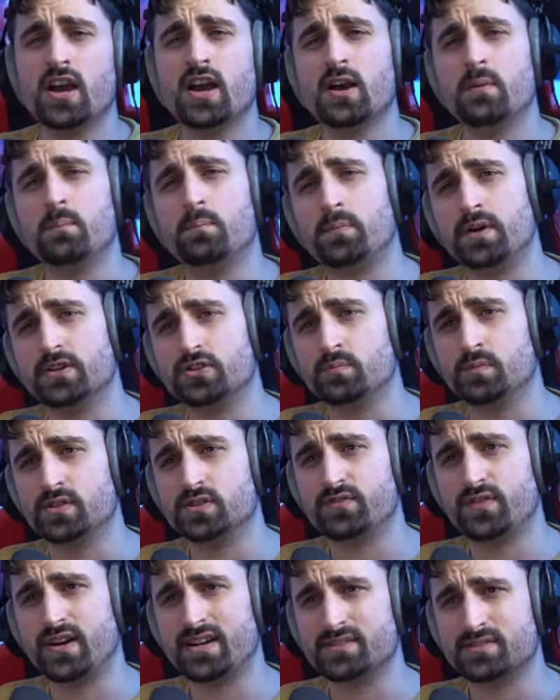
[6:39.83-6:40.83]
much
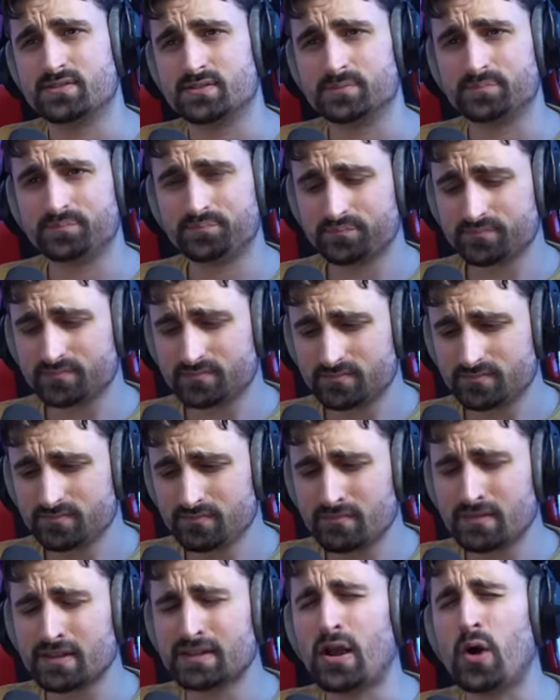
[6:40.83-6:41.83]
much faster
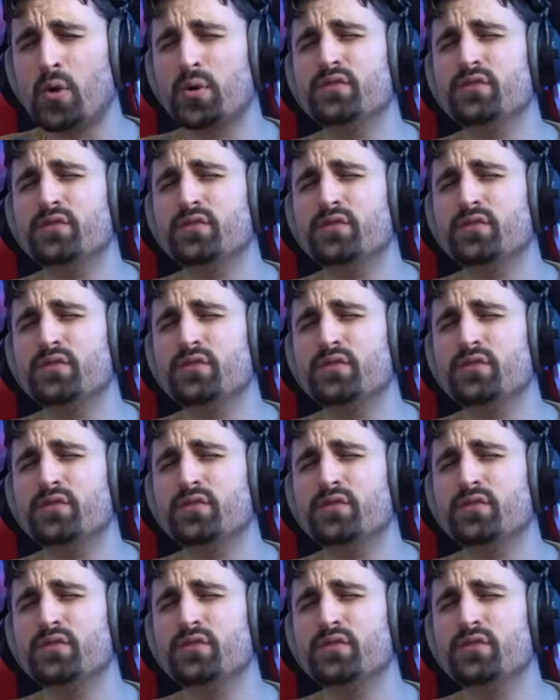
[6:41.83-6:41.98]
now,